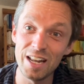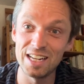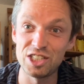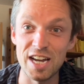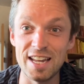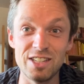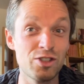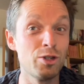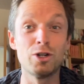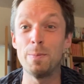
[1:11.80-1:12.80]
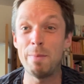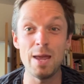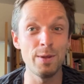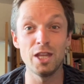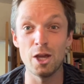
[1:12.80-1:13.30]
at China's door.
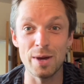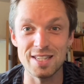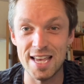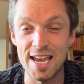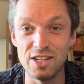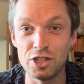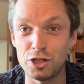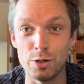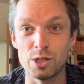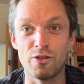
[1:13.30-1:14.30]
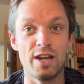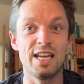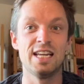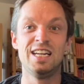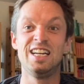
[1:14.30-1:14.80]
Maybe the USA should do
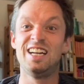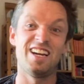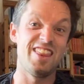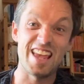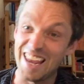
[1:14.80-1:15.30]
something. And then